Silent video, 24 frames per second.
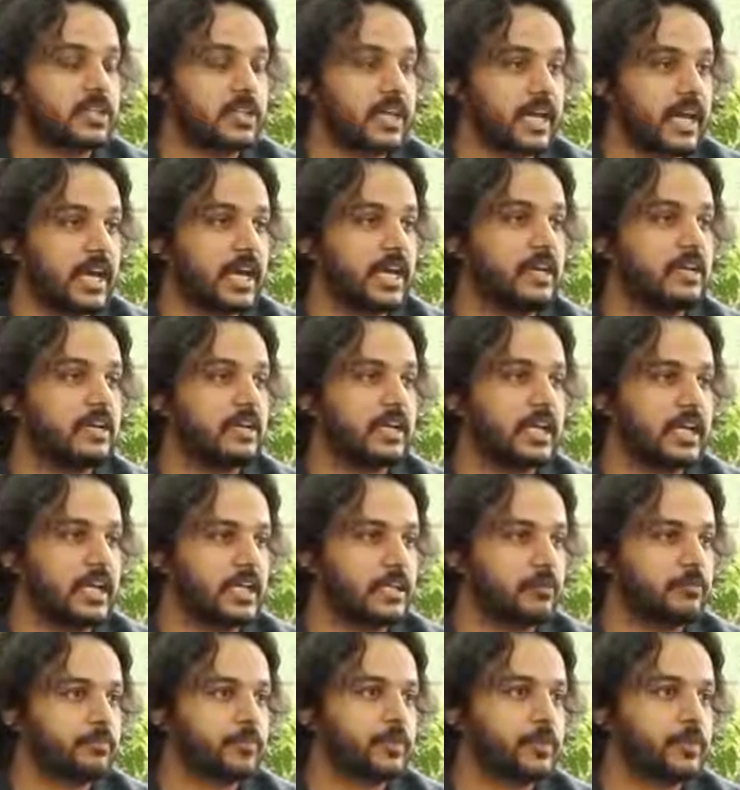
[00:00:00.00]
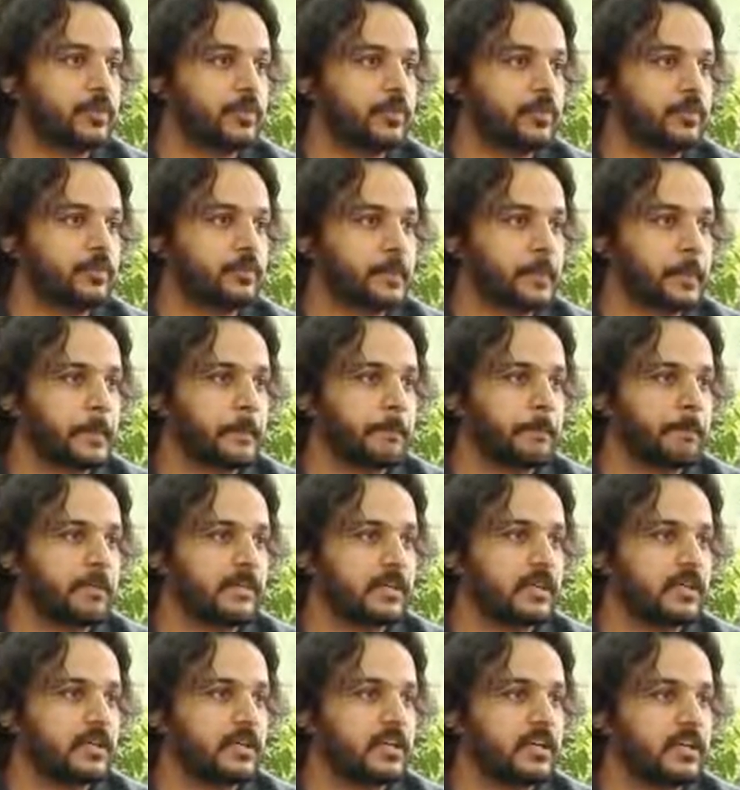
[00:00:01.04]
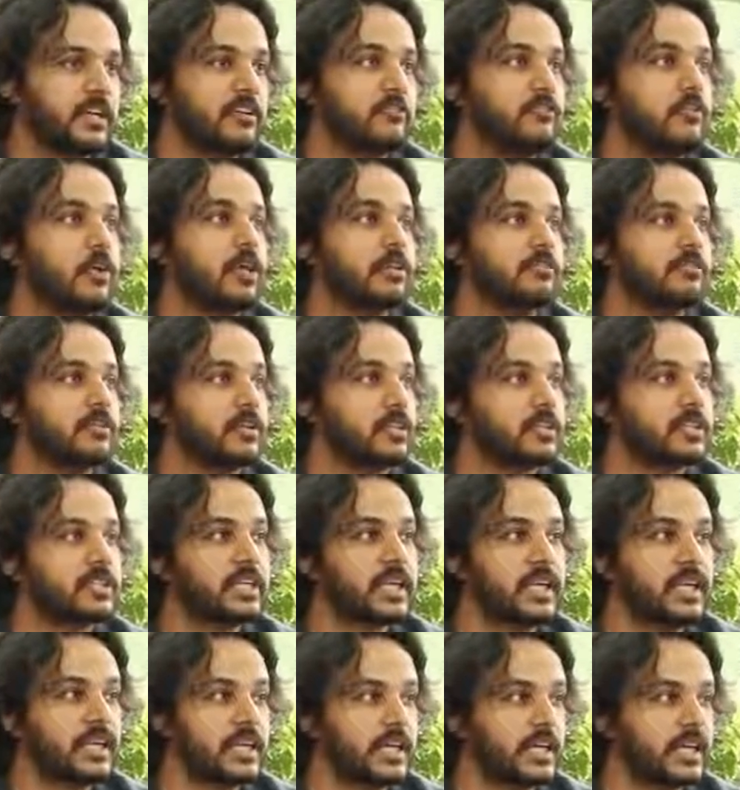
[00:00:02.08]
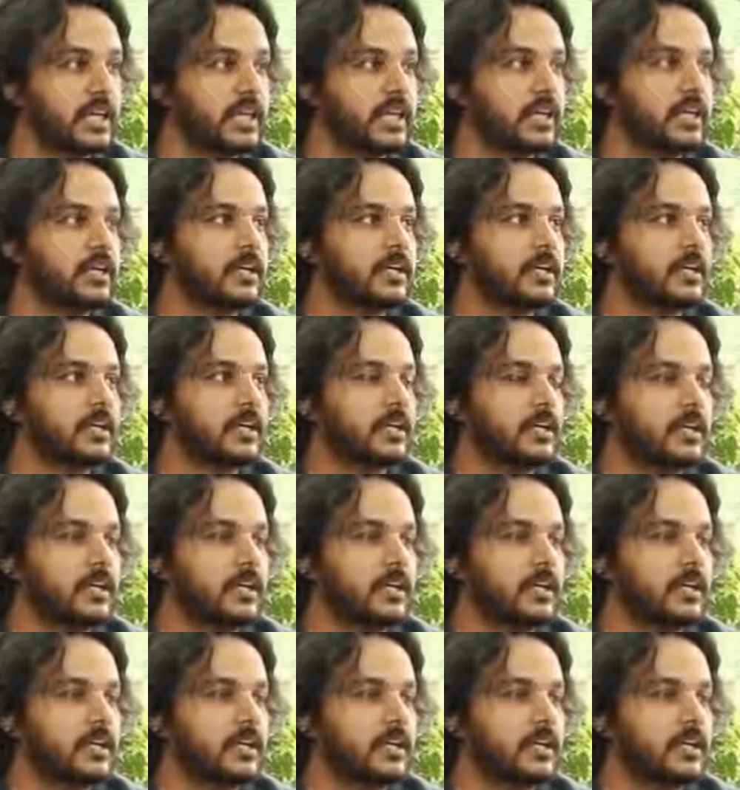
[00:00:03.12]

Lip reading: can help you evolve your thinking,